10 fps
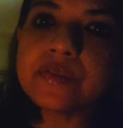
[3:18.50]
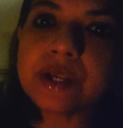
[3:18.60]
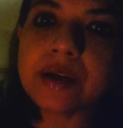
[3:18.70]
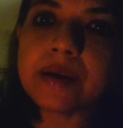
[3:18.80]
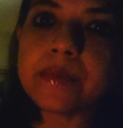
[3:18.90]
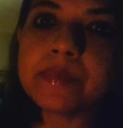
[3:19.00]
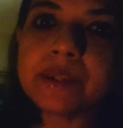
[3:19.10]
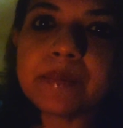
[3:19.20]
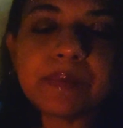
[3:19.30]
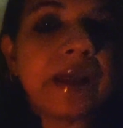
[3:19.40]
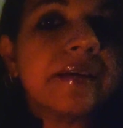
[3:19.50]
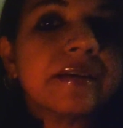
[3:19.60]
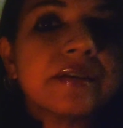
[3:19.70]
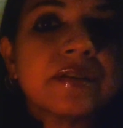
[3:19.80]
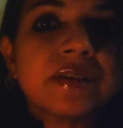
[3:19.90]
of time, the
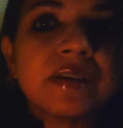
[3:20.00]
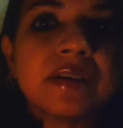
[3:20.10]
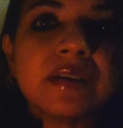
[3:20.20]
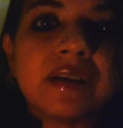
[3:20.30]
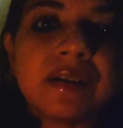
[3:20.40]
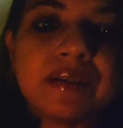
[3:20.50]
planetary